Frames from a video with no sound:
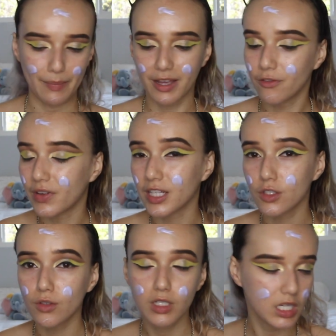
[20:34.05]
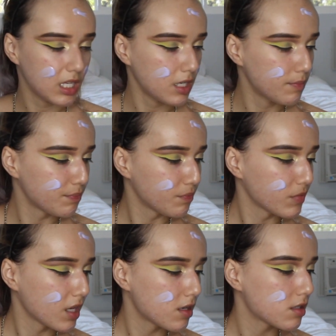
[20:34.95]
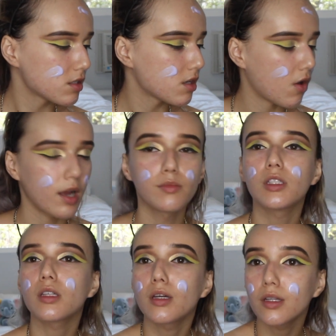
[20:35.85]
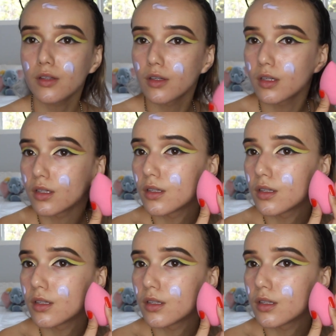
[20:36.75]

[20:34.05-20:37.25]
my face routine. So I'm gonna